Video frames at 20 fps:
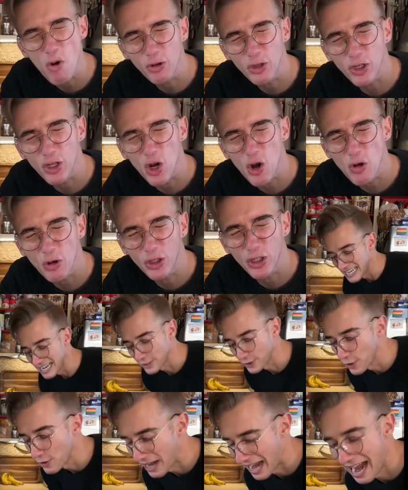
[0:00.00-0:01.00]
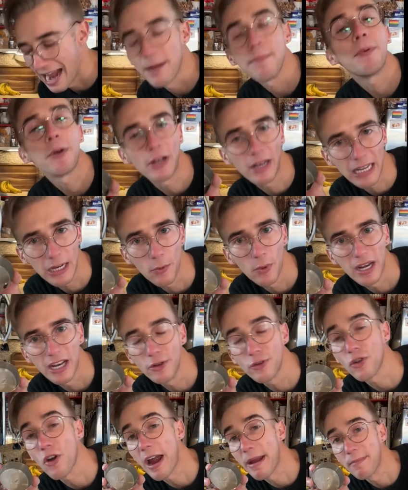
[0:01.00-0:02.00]
juice. Yes, you can put liquid
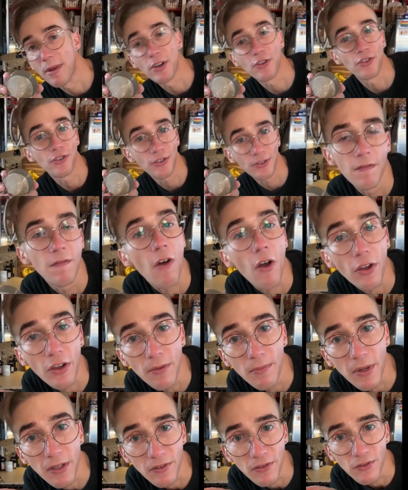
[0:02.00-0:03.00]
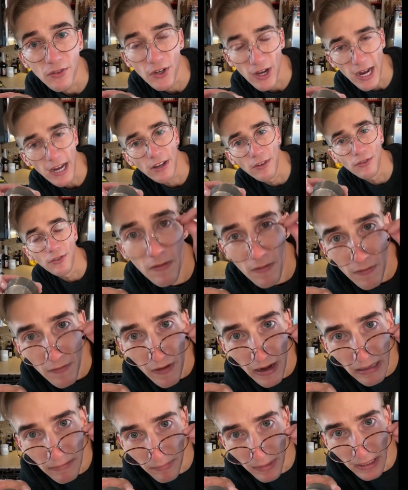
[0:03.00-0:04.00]
in dry measures. Volume doesn't change.
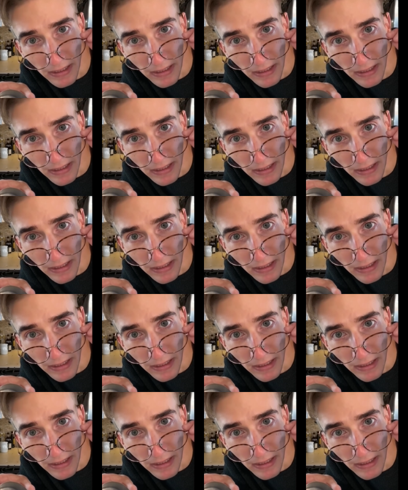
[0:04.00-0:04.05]
Fight me.